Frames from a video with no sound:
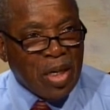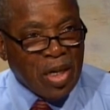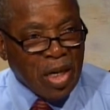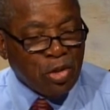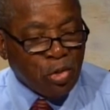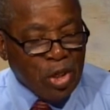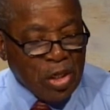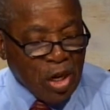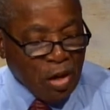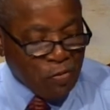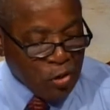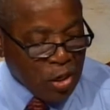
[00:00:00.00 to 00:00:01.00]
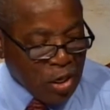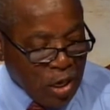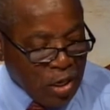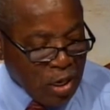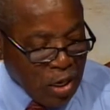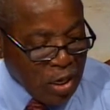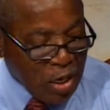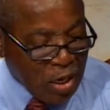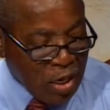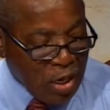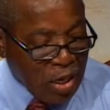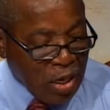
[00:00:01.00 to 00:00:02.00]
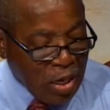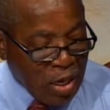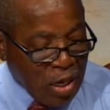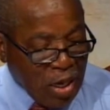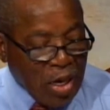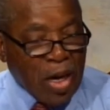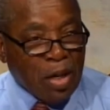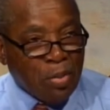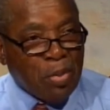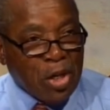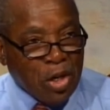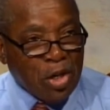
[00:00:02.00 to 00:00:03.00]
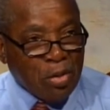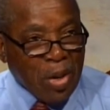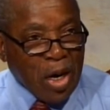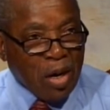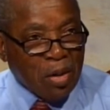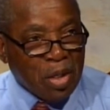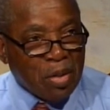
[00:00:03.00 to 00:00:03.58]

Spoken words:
And that's the reason I feel that I could be a good mayor.